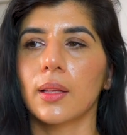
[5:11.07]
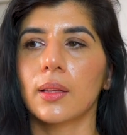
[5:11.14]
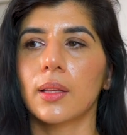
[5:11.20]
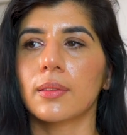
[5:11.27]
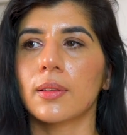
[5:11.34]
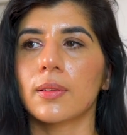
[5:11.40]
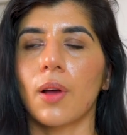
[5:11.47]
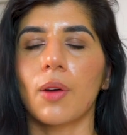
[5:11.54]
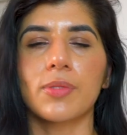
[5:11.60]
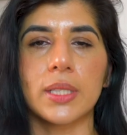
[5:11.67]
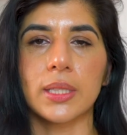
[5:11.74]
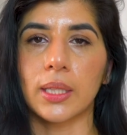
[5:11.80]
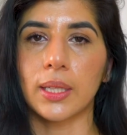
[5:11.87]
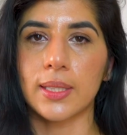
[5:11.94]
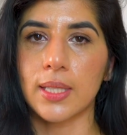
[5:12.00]
this is
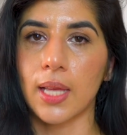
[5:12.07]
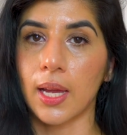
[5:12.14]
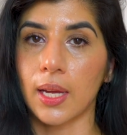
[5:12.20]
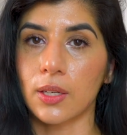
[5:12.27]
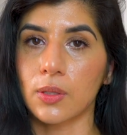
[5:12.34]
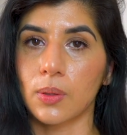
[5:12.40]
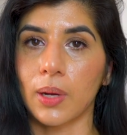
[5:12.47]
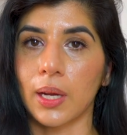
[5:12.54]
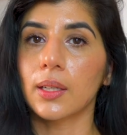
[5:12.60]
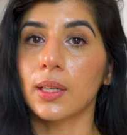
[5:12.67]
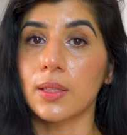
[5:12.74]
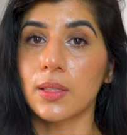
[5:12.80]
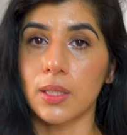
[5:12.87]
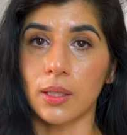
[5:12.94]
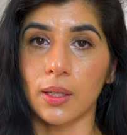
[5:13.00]
obviously a sign to kind of
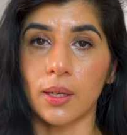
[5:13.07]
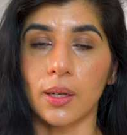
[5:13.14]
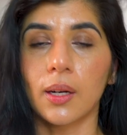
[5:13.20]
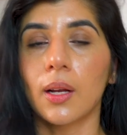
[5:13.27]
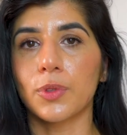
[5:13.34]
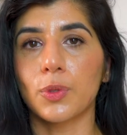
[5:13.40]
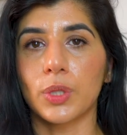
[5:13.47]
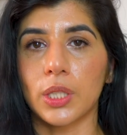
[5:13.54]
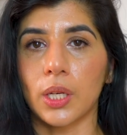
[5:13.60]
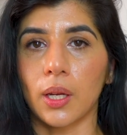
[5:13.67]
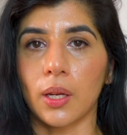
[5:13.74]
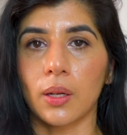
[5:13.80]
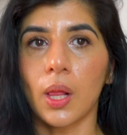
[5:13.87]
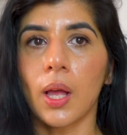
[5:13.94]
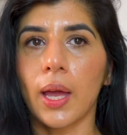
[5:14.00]
consider switching.